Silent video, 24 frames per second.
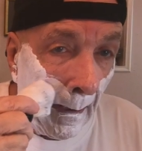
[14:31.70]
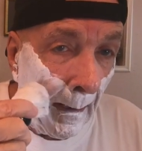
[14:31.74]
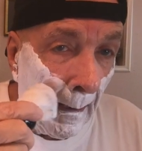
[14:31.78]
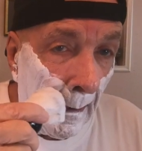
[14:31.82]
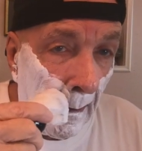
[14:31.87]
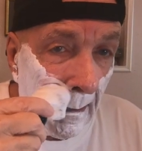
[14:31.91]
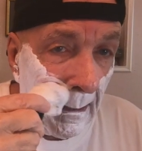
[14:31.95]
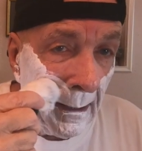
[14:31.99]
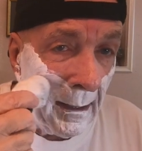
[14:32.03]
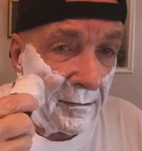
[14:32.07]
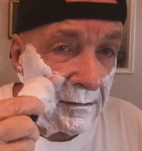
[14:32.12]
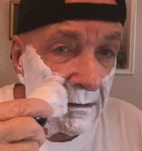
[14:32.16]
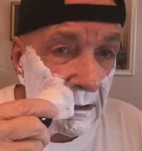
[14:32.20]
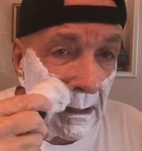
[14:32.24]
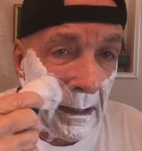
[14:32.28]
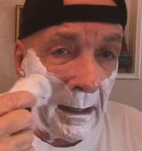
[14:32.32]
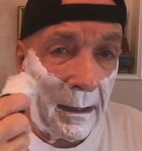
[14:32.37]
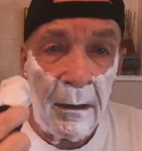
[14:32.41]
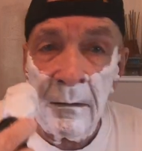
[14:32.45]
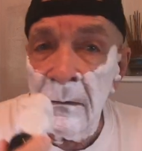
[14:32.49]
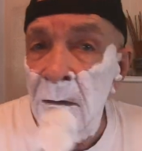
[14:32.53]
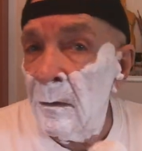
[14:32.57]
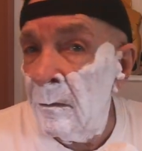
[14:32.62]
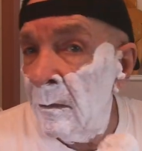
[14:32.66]
And you have to
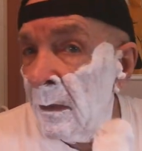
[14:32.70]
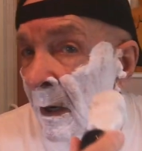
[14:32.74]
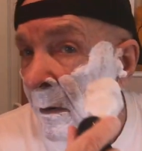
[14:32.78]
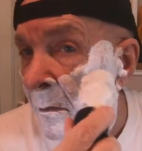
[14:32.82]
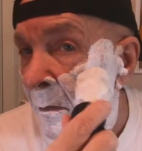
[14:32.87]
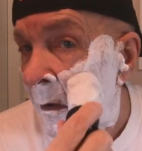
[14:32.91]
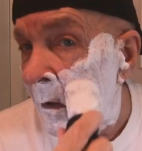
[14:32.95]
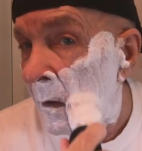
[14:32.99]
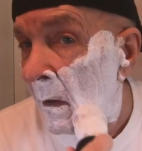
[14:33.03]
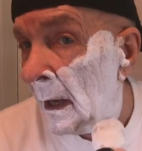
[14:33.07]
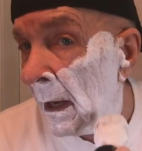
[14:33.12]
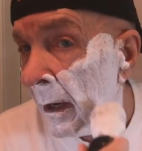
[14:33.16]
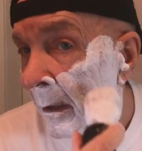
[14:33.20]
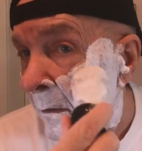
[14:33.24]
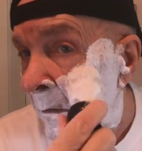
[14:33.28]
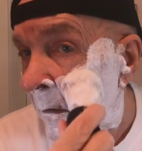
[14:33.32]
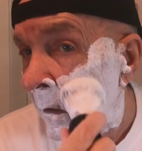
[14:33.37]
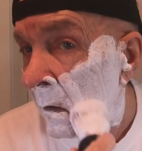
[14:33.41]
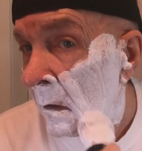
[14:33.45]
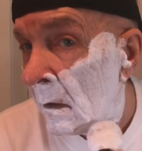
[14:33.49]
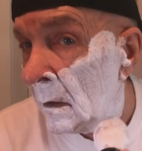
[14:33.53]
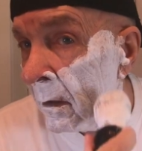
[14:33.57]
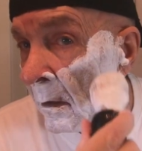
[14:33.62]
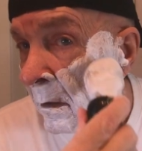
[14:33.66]
kind of remember
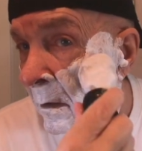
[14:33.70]
that